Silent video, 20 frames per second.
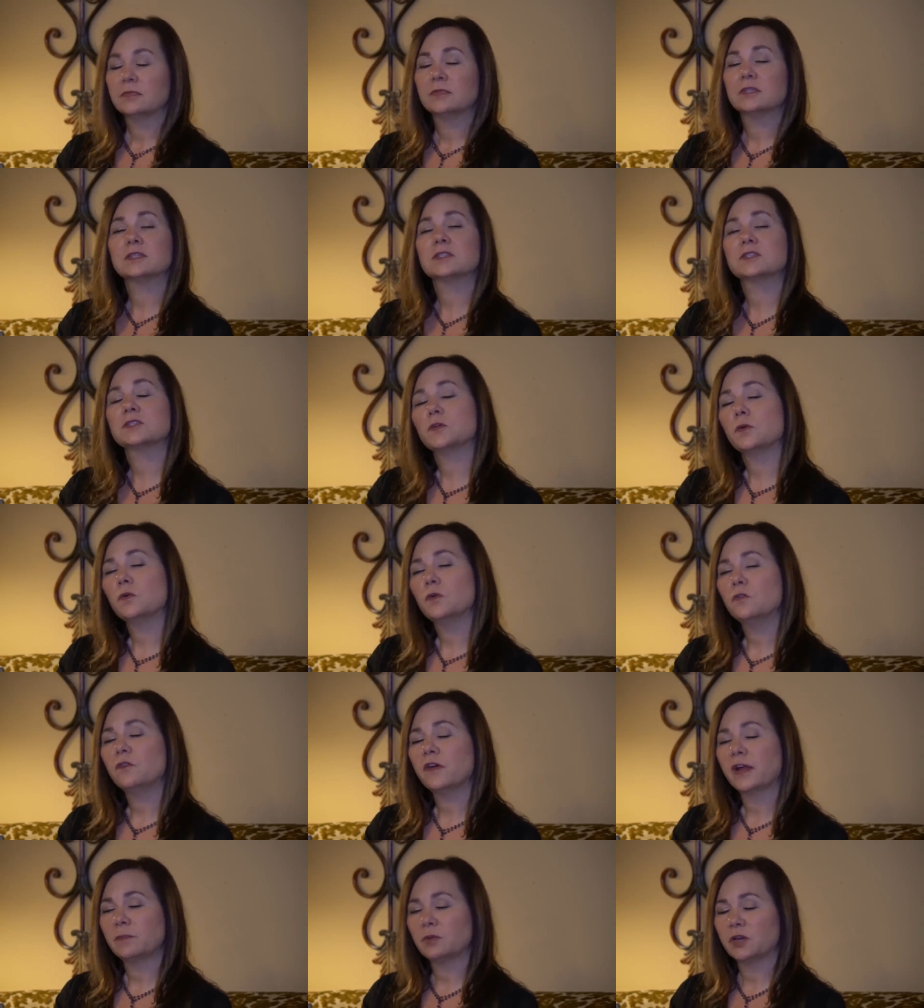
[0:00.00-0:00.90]
the
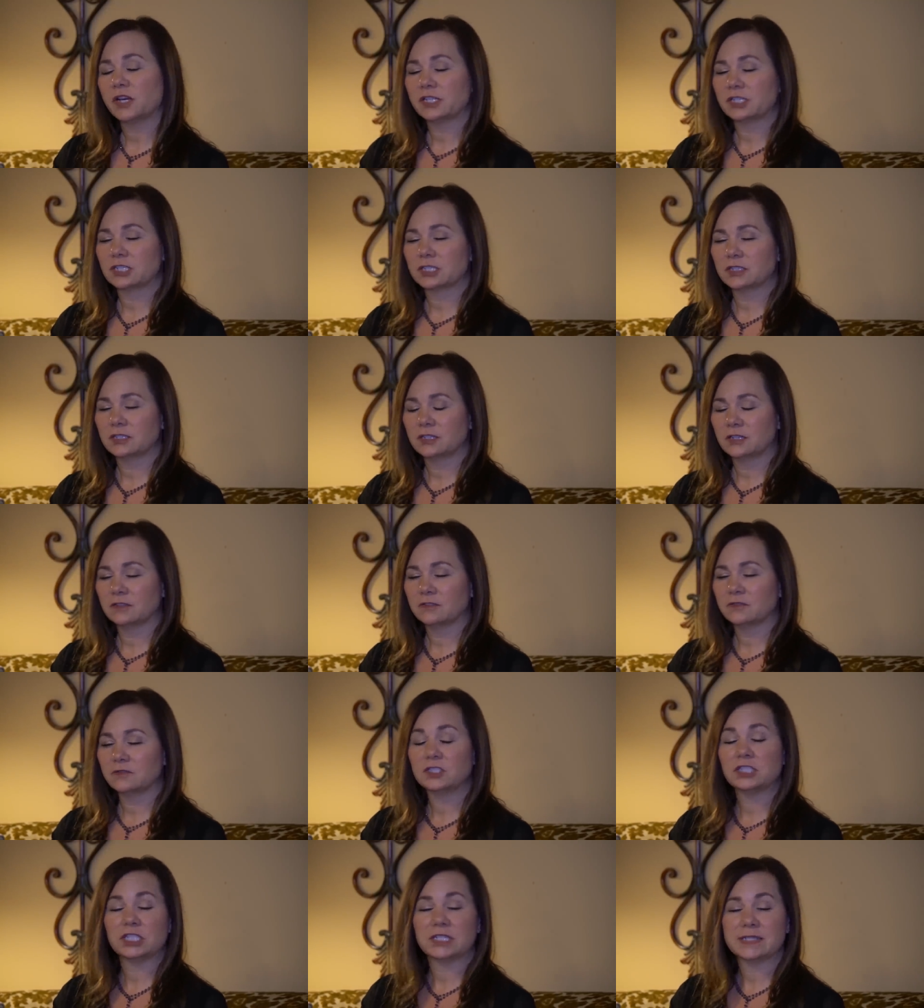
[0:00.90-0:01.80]
soul vibration
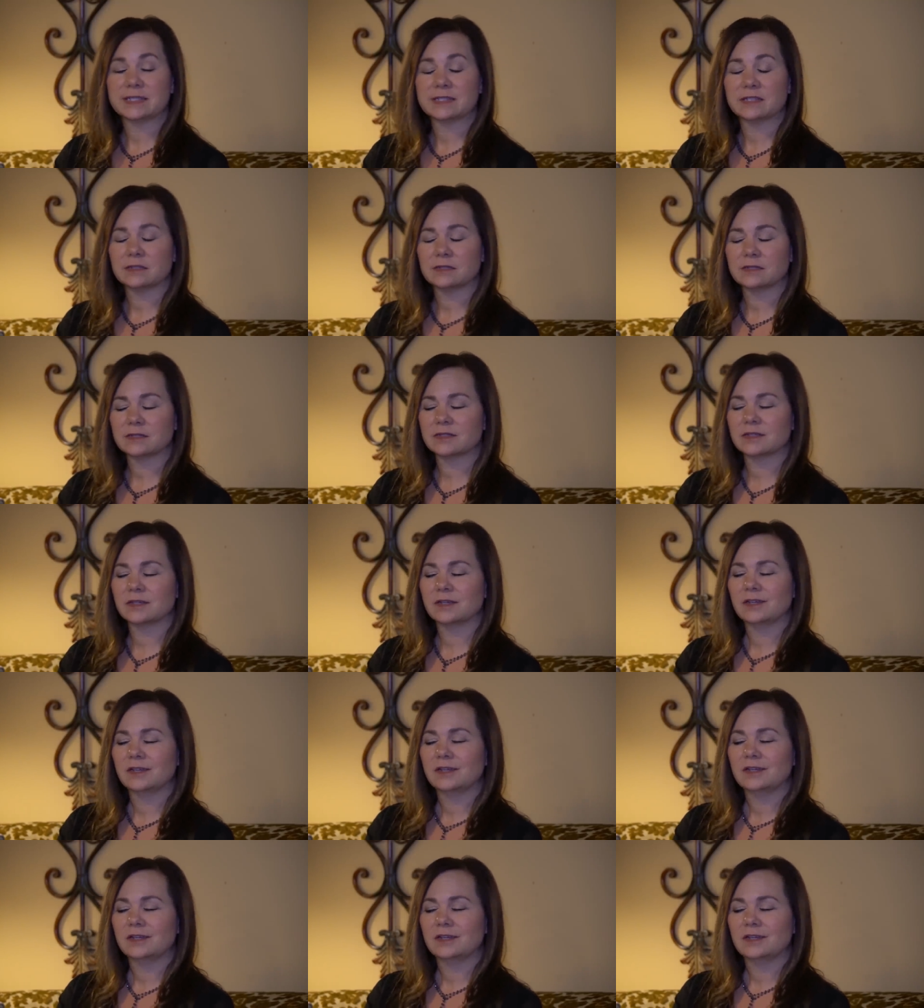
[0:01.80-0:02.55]
of Jesus